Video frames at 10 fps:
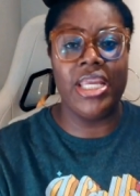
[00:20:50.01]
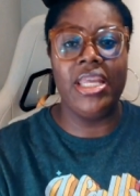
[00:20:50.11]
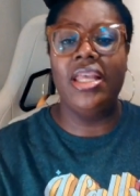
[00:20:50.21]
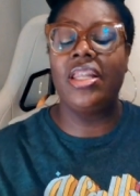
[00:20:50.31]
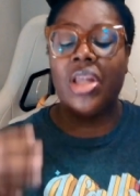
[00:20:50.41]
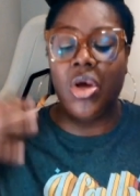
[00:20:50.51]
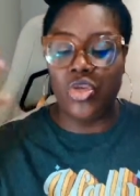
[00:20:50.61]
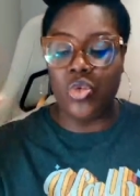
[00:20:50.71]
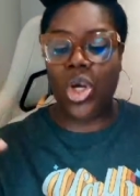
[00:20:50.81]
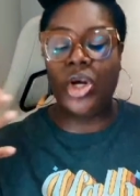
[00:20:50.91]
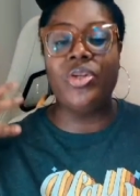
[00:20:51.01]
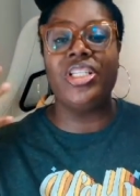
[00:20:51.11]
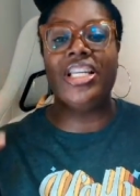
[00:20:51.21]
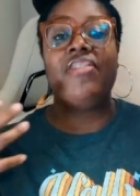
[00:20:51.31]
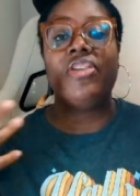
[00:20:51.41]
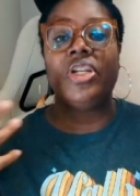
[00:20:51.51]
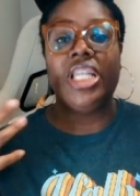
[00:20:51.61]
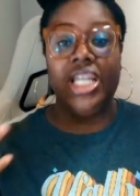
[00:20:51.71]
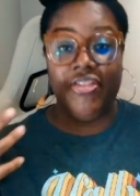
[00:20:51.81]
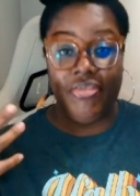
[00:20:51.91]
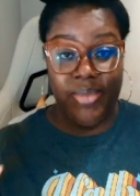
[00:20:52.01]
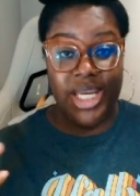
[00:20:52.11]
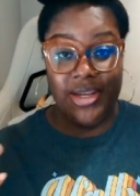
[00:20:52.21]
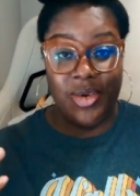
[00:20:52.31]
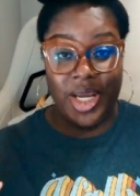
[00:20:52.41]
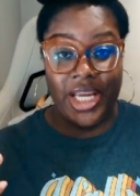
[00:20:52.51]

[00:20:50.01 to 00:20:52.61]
Those words never left me. Okay.